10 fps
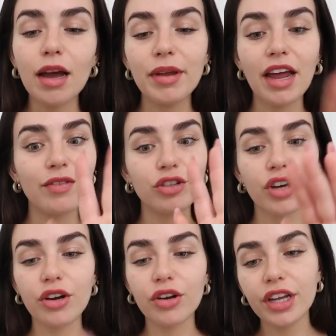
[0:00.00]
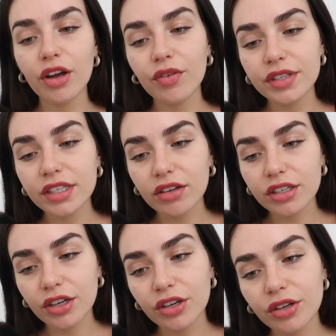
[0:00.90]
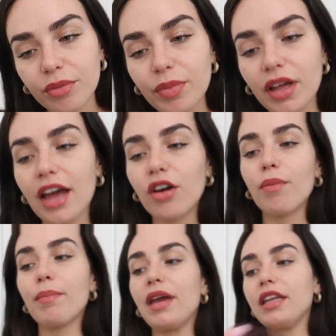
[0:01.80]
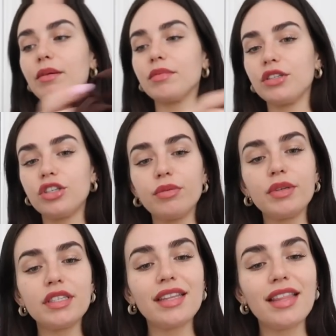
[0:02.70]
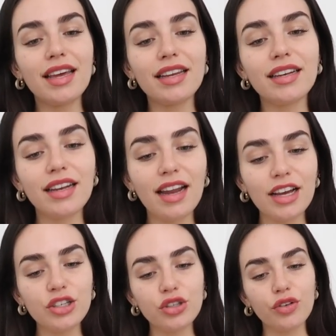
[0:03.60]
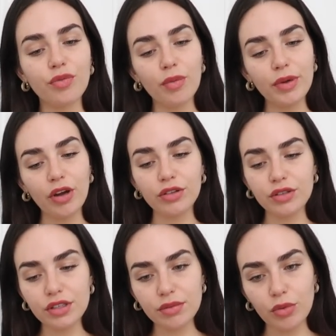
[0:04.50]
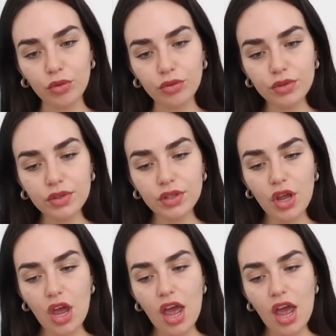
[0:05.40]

I mean, I haven't tried it on yet, obviously, I'll tell you. But I got mediums and Shimmer said that I should have probably gotten smalls.